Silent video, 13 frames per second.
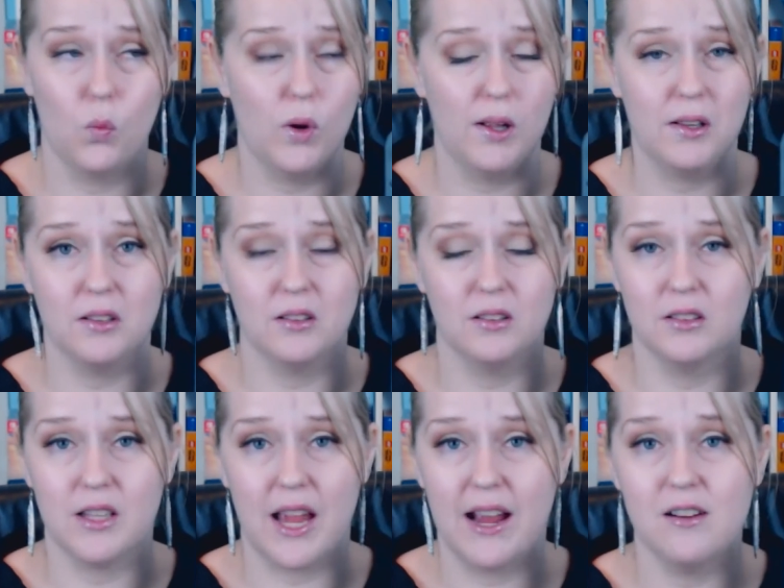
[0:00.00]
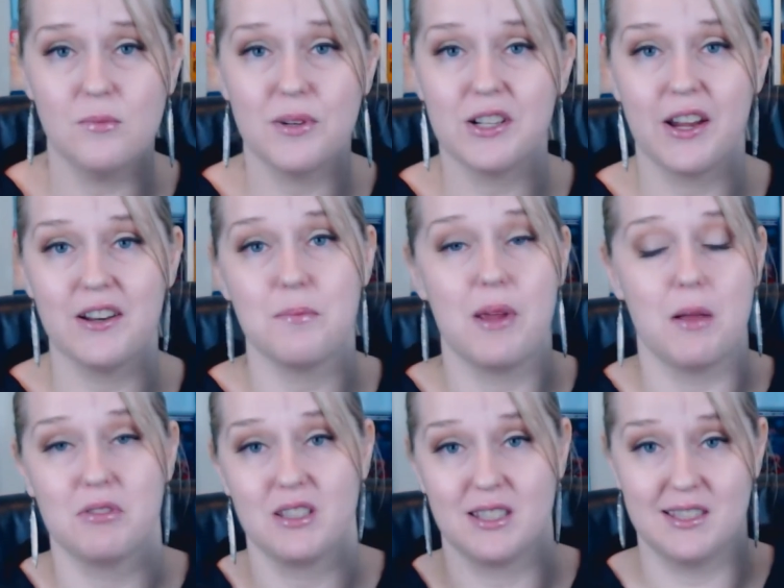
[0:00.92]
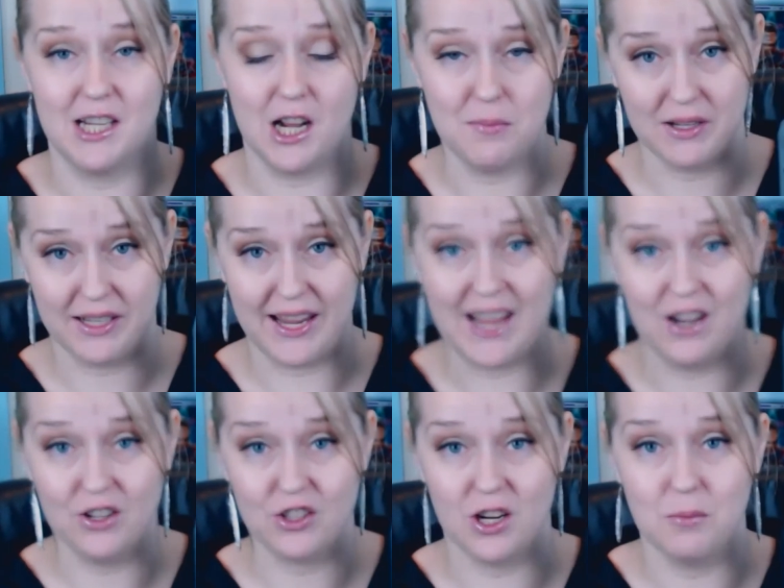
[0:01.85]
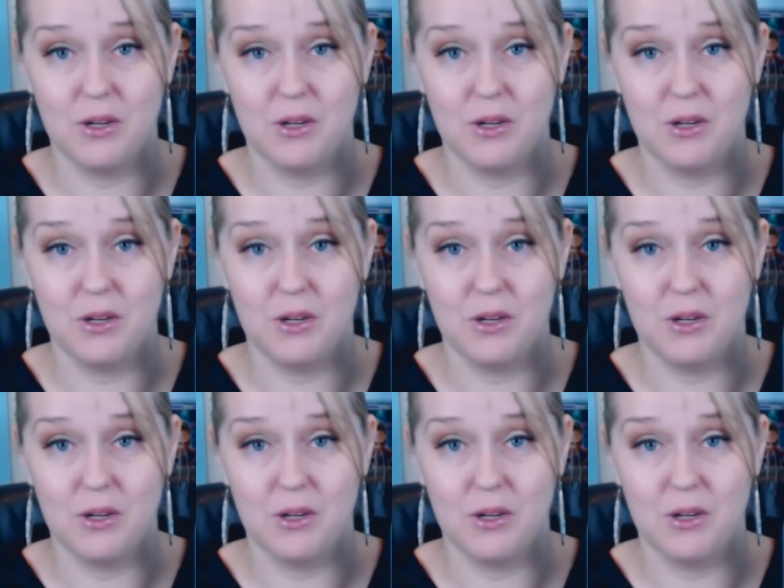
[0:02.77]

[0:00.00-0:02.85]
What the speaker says: well, how am I going to be able to sit on my couch?